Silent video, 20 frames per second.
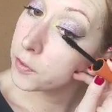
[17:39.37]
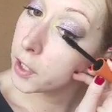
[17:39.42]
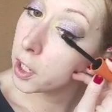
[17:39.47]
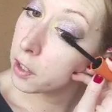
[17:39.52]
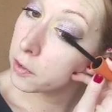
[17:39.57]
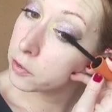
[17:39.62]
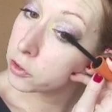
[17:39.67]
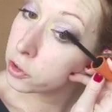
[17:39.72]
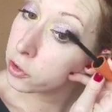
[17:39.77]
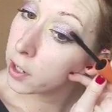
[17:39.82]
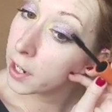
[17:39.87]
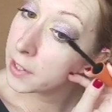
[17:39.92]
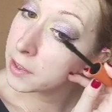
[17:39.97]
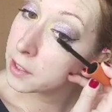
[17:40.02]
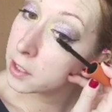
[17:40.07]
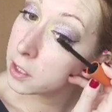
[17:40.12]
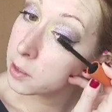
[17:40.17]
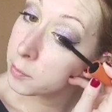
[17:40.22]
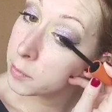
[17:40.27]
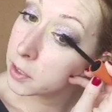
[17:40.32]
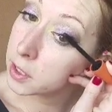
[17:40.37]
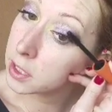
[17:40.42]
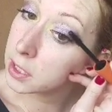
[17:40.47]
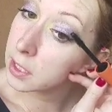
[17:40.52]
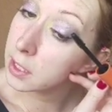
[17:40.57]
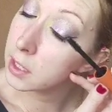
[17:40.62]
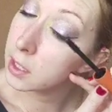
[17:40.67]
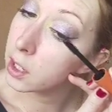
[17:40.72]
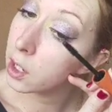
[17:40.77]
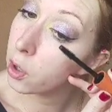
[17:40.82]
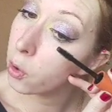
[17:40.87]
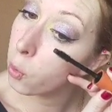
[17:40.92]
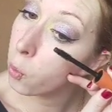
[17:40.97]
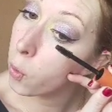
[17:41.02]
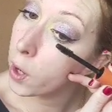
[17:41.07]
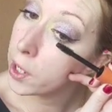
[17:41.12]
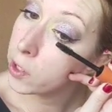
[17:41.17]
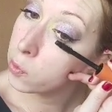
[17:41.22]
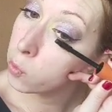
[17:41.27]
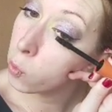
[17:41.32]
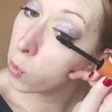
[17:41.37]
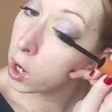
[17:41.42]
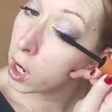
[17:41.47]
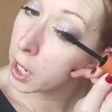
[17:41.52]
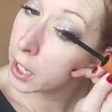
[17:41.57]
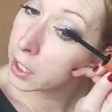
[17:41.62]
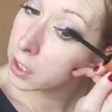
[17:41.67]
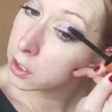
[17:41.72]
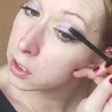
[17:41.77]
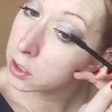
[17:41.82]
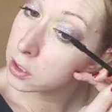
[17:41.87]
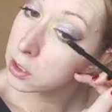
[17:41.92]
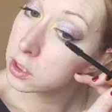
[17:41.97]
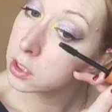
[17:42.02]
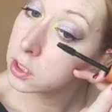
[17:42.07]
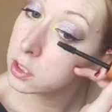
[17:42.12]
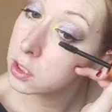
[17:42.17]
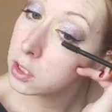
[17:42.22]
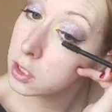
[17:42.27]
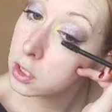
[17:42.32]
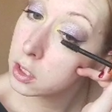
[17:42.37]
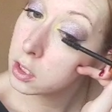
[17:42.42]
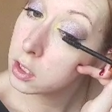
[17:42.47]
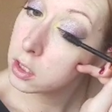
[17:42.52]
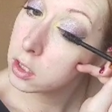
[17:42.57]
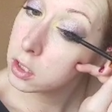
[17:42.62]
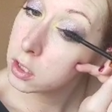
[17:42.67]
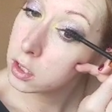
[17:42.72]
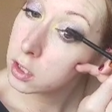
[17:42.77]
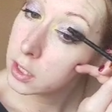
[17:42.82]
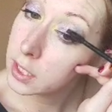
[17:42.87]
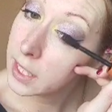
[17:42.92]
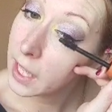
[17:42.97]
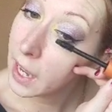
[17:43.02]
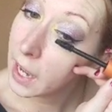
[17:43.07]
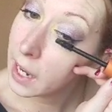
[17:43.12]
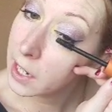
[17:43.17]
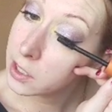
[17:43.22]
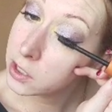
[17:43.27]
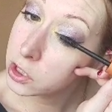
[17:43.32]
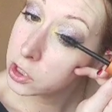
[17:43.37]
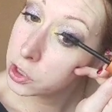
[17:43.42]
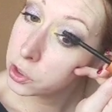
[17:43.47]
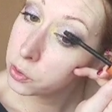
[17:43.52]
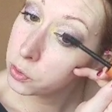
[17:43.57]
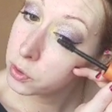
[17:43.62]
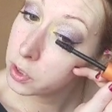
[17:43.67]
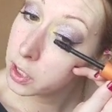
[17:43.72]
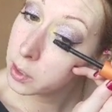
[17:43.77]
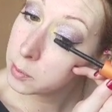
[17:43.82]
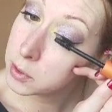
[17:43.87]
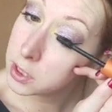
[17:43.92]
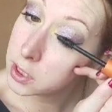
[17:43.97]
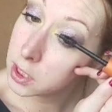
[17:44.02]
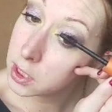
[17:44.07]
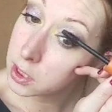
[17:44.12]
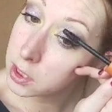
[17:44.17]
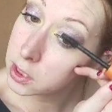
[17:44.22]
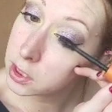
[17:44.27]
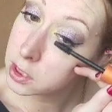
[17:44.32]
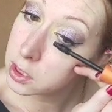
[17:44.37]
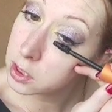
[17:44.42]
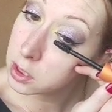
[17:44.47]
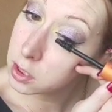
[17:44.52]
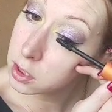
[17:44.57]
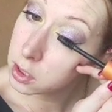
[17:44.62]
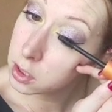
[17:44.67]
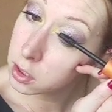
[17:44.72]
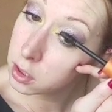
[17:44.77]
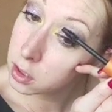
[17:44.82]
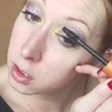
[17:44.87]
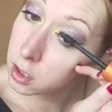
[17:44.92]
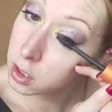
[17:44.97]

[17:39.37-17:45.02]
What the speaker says: don't know if y'all have tried them, the Wet n Wild catsuit lipsticks,